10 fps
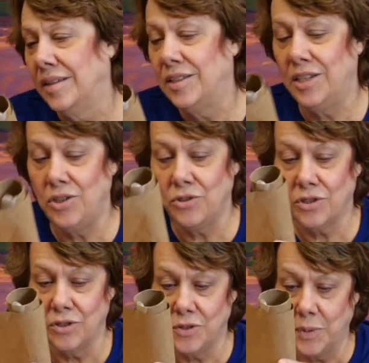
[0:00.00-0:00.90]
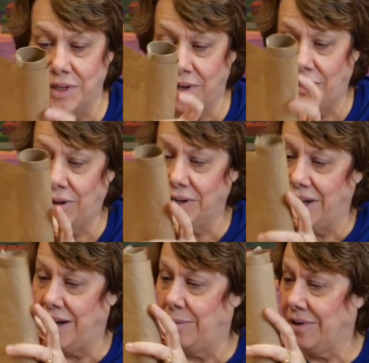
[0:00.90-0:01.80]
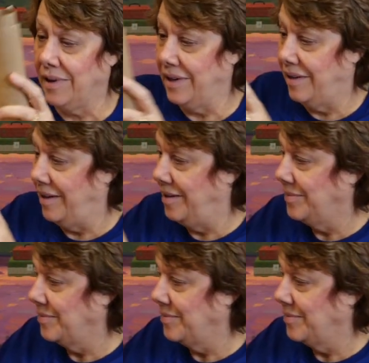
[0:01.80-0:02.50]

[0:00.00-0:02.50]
the teachers will spend all day working on it.